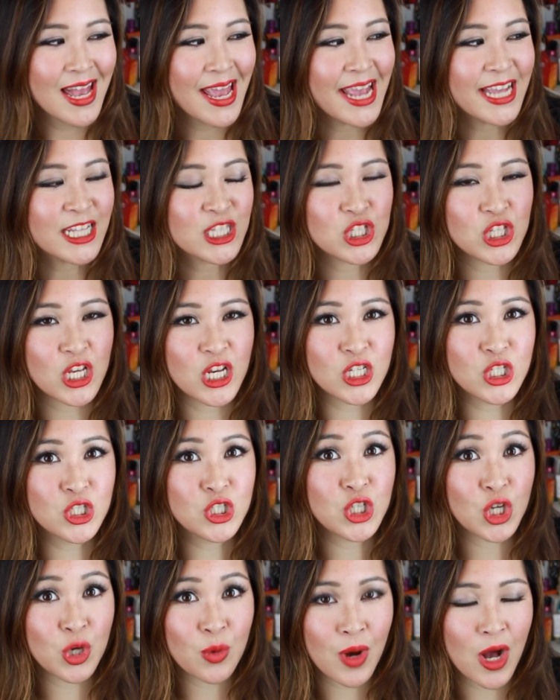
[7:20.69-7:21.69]
It's a
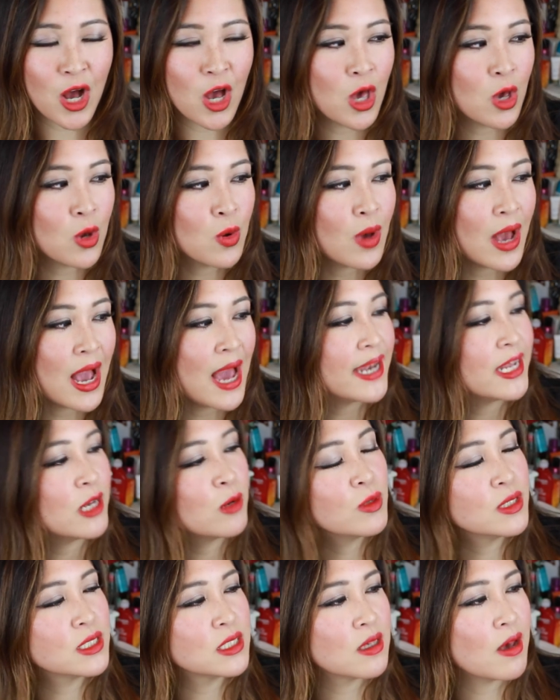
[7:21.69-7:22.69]
duo, and
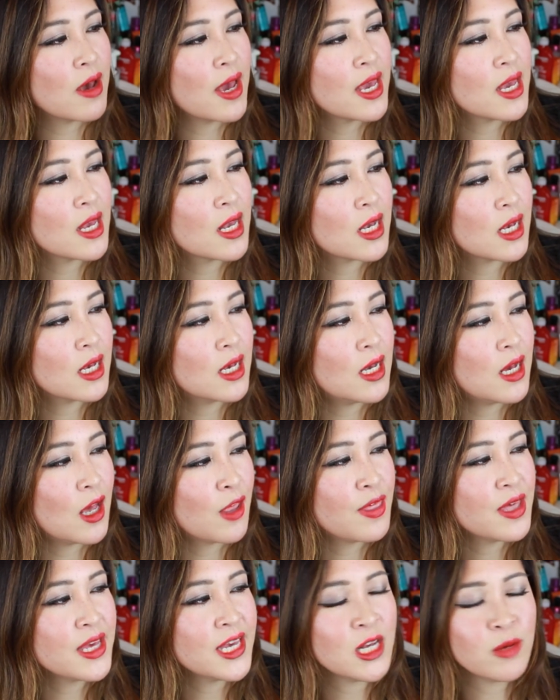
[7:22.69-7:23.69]
it was like, I
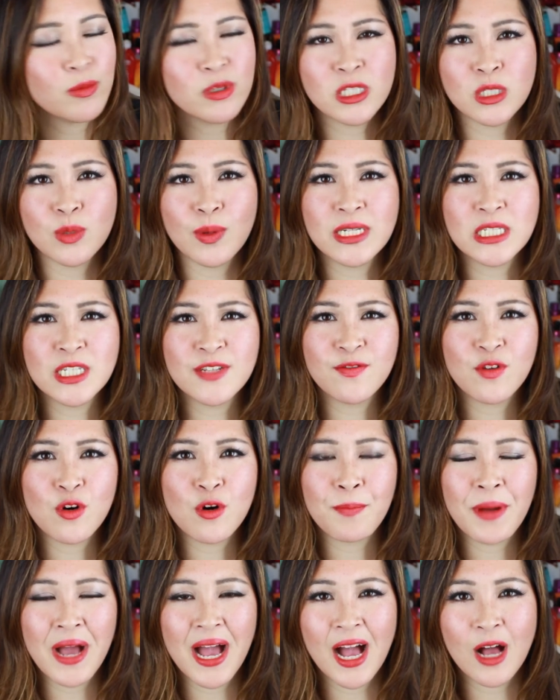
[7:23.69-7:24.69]
think it was £24.